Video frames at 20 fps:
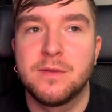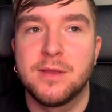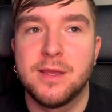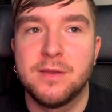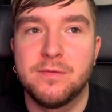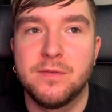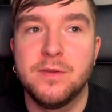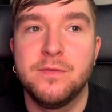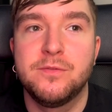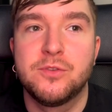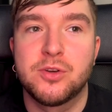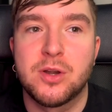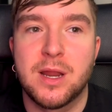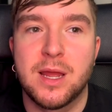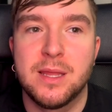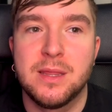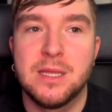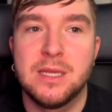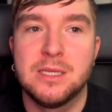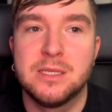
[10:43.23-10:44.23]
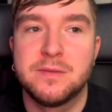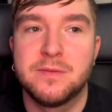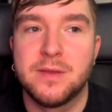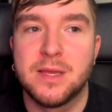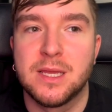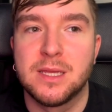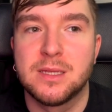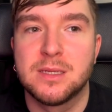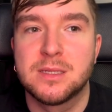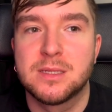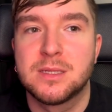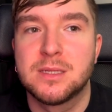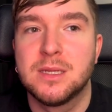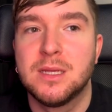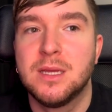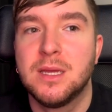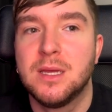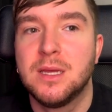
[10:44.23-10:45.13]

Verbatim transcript: if you've tried these things